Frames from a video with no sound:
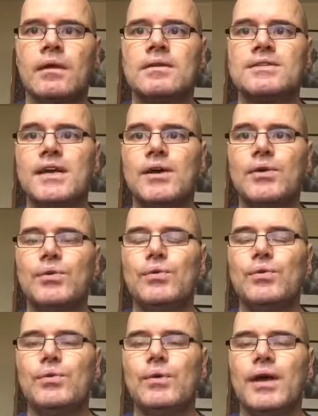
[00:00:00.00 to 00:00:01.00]

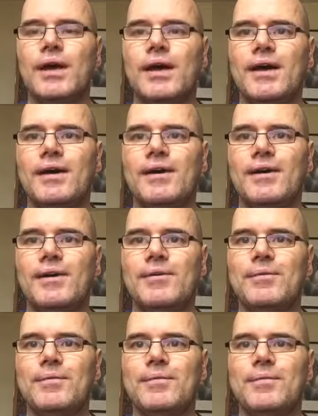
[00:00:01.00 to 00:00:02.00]
So
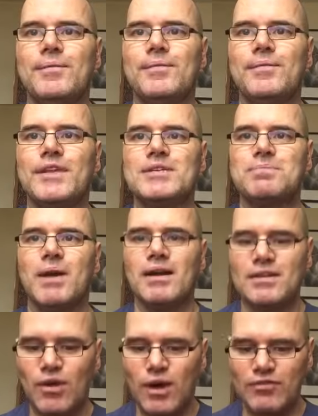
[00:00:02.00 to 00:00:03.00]
this bug
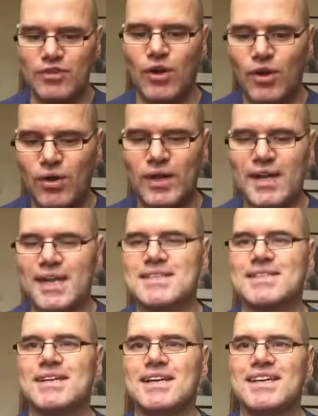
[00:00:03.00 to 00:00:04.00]
that I've got,
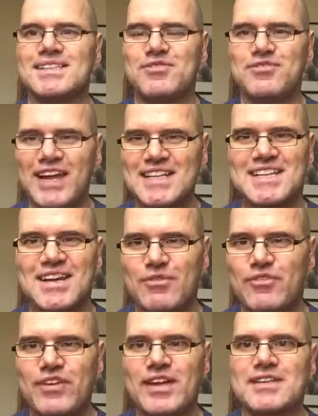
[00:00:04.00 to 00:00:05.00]
it's affecting
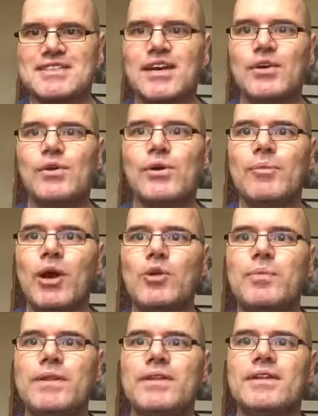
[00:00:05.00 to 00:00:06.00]
everything. So I'm
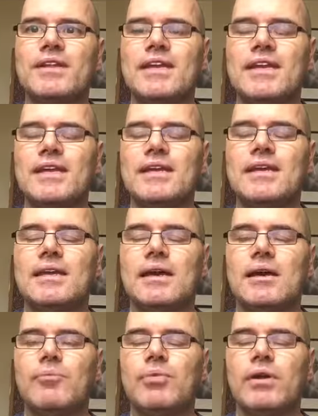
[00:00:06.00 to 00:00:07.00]
hoping that the
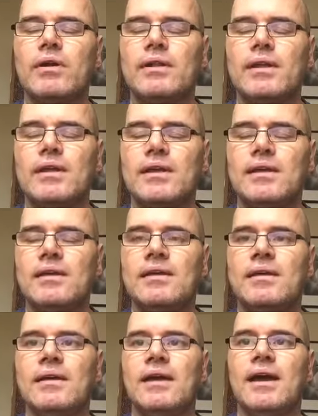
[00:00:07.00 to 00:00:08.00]

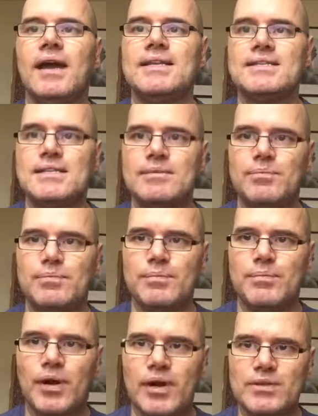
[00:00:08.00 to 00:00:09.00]

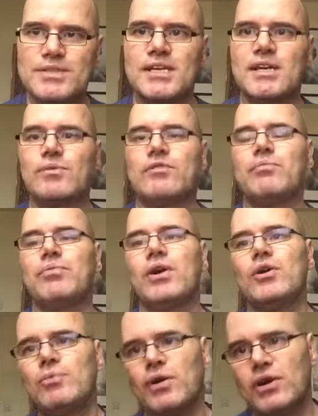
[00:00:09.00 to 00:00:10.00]
antibiotic with
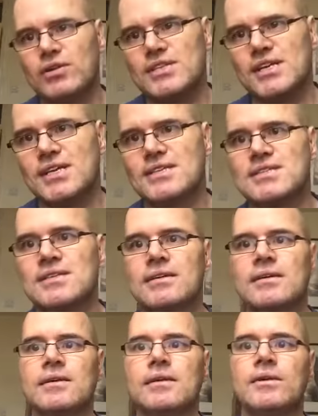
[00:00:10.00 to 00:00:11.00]
probiotics
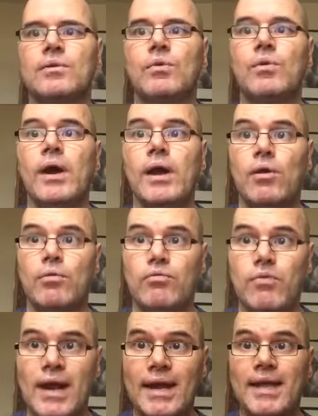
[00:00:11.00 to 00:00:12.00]
will help
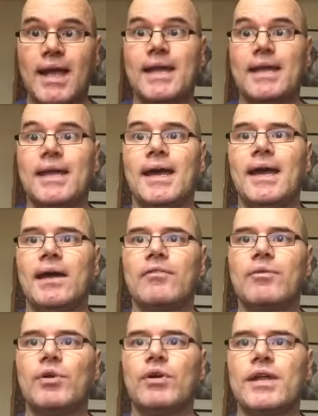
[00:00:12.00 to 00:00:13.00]
eradicate it out of the
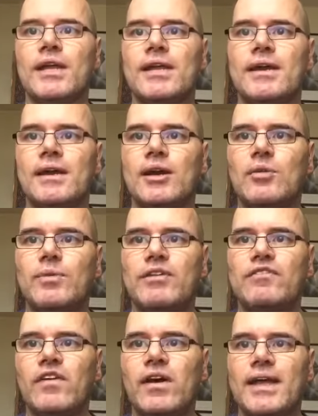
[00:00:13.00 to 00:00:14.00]
body and I'll be
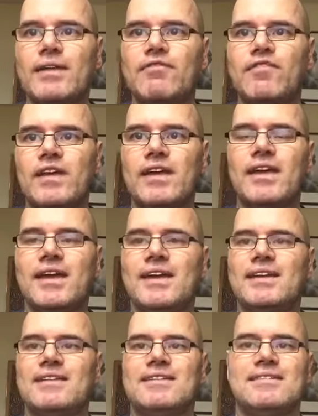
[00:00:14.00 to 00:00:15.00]
fighting fit
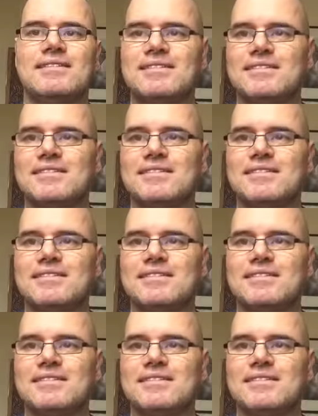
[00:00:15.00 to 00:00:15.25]
in